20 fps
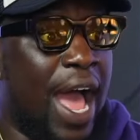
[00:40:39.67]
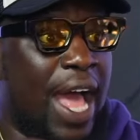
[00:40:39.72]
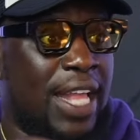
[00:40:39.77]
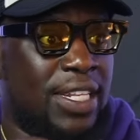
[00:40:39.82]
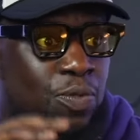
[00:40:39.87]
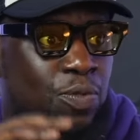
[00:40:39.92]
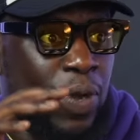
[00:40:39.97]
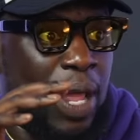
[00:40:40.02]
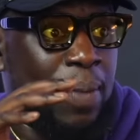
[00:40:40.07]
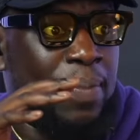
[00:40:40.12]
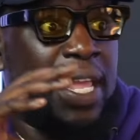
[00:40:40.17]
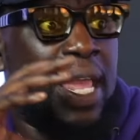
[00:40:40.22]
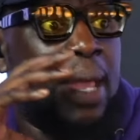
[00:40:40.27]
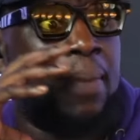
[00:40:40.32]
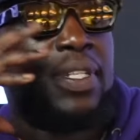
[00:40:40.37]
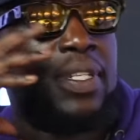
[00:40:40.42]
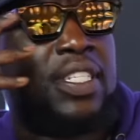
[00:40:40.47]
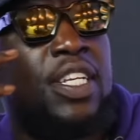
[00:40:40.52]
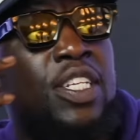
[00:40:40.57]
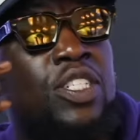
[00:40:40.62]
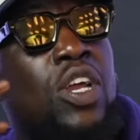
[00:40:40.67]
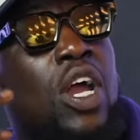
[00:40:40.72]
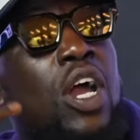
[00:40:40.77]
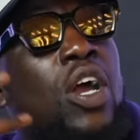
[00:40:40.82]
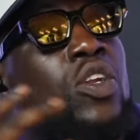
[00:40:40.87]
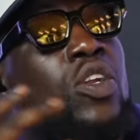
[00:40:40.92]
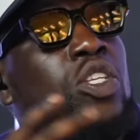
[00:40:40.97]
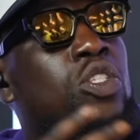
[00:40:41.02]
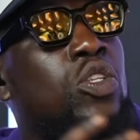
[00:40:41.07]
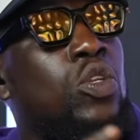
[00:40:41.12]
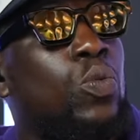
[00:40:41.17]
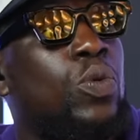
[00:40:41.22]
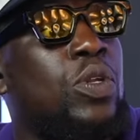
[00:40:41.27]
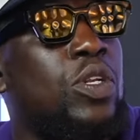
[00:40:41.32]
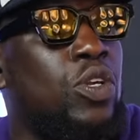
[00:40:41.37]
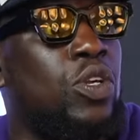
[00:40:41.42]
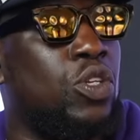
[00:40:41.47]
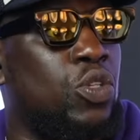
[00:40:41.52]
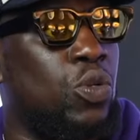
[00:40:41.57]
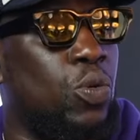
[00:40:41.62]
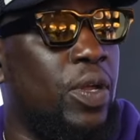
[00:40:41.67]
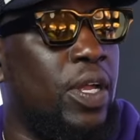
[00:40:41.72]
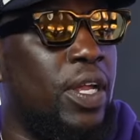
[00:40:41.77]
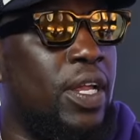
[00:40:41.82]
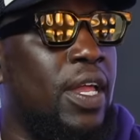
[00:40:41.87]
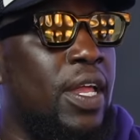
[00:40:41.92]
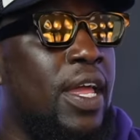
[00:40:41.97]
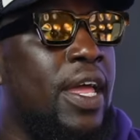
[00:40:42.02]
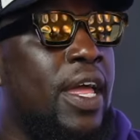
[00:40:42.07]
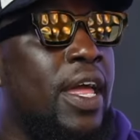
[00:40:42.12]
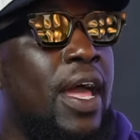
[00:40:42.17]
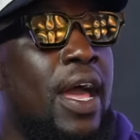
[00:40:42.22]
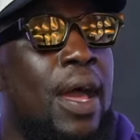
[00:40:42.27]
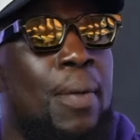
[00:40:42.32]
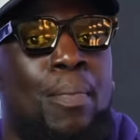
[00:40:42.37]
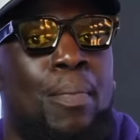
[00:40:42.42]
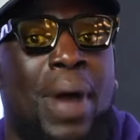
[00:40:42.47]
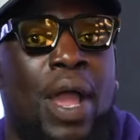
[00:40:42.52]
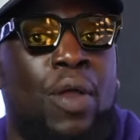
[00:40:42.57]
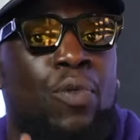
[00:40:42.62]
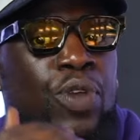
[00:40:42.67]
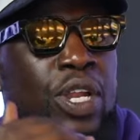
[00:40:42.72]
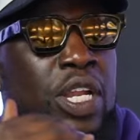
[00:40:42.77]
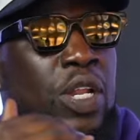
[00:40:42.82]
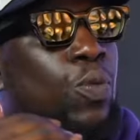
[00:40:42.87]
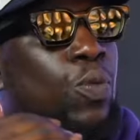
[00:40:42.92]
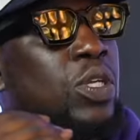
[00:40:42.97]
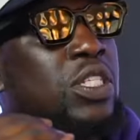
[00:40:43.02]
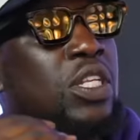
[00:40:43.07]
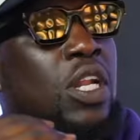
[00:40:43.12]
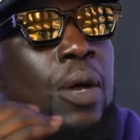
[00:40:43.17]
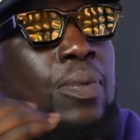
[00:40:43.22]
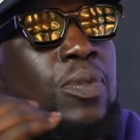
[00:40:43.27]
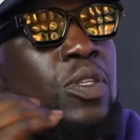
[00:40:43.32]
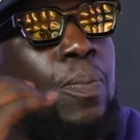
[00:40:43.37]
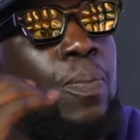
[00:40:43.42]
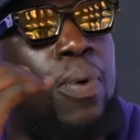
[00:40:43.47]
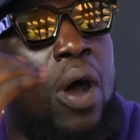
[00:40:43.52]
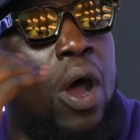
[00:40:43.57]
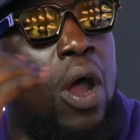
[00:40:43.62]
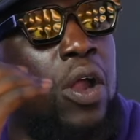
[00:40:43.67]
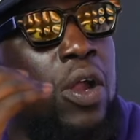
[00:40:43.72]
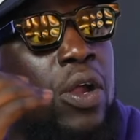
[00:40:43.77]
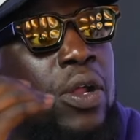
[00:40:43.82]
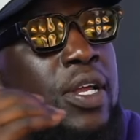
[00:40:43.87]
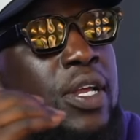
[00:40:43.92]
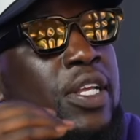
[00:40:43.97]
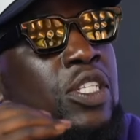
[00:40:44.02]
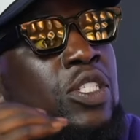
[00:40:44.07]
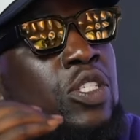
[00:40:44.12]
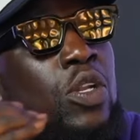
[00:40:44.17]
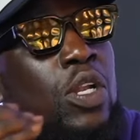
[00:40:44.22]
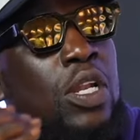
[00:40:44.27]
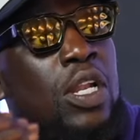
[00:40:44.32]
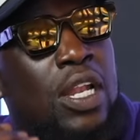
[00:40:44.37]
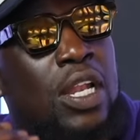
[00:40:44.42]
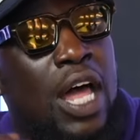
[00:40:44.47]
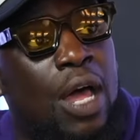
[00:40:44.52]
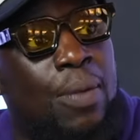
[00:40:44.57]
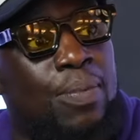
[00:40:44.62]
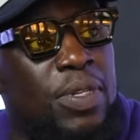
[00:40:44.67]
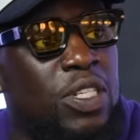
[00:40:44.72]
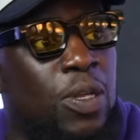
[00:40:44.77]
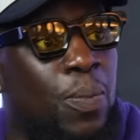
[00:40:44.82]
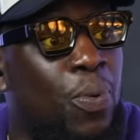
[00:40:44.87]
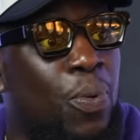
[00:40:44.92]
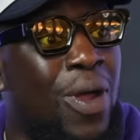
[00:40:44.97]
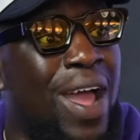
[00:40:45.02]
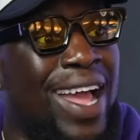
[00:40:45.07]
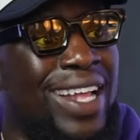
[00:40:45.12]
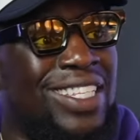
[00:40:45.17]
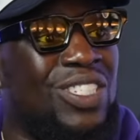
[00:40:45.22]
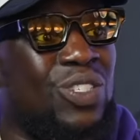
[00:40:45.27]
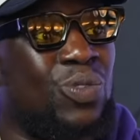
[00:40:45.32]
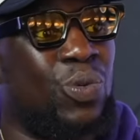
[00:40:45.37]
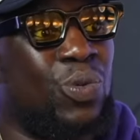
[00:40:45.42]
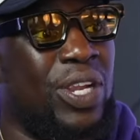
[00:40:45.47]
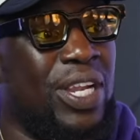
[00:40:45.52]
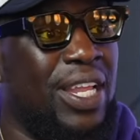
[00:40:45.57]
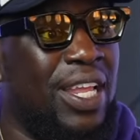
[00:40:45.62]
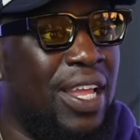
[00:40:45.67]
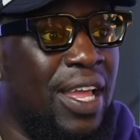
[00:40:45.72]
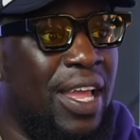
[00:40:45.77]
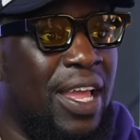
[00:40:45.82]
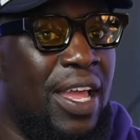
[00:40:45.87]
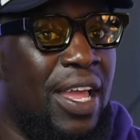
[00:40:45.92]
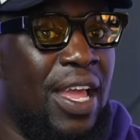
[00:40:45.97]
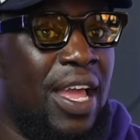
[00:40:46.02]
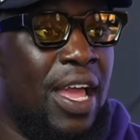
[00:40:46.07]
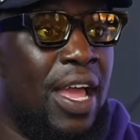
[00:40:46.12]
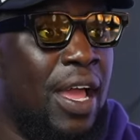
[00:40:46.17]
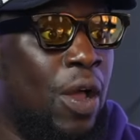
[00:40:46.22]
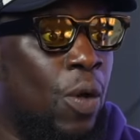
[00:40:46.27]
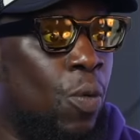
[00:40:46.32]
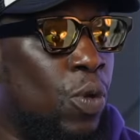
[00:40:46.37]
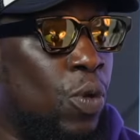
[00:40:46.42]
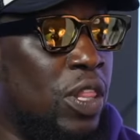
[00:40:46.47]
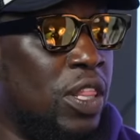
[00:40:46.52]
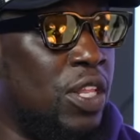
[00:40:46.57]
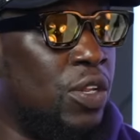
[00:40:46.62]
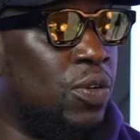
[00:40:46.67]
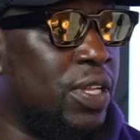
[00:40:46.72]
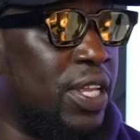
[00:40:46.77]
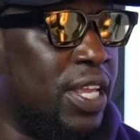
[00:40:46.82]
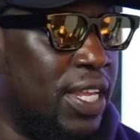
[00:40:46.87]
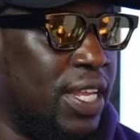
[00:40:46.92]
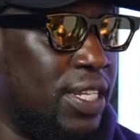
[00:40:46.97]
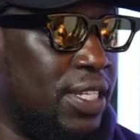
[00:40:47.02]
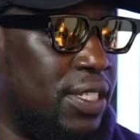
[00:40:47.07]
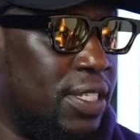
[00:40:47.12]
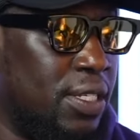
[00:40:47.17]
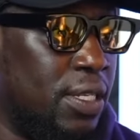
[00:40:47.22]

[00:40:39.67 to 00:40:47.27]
when I became a teacher, I understood what they were doing. My reading wasn't up to par, so it allowed me to practice reading with little kids,